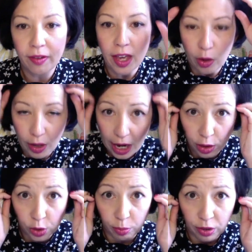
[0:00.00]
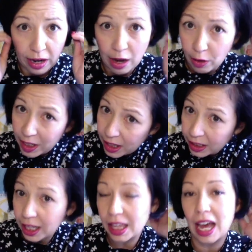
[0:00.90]
it or hairspray or anything
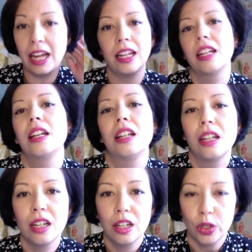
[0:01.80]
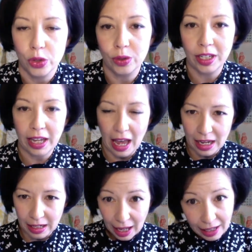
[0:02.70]
like that, you certainly
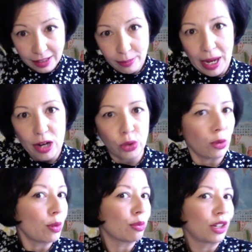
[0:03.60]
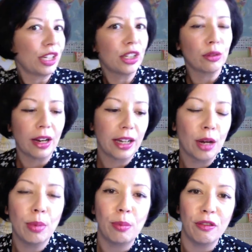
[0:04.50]
can. Like I said, my hair's growing pretty good right
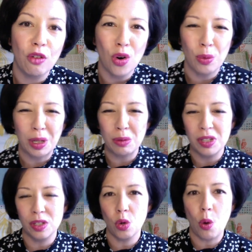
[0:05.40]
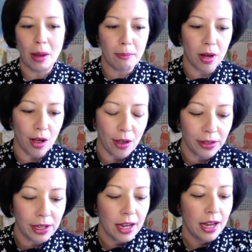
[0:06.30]
now, but before when it was still quite
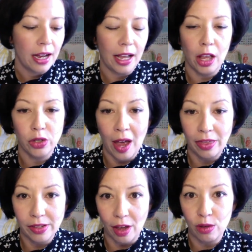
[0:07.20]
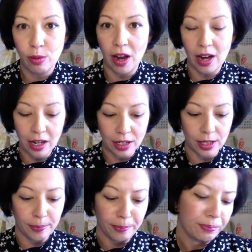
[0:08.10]
bald, I also had this other
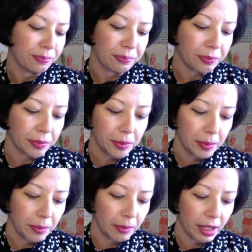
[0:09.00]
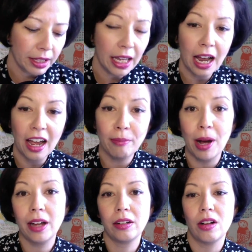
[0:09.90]
product that I
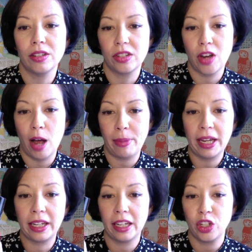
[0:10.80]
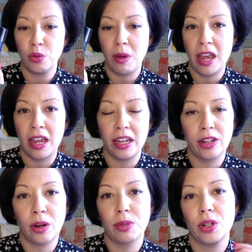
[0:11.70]
bought called Toppik. And you may, you
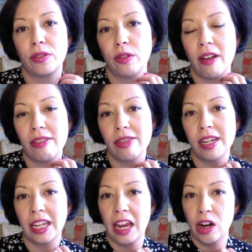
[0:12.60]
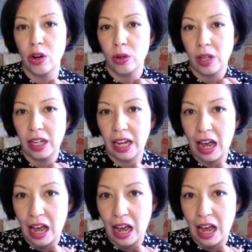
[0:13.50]
know, I'm sure if you've had thinning hair or like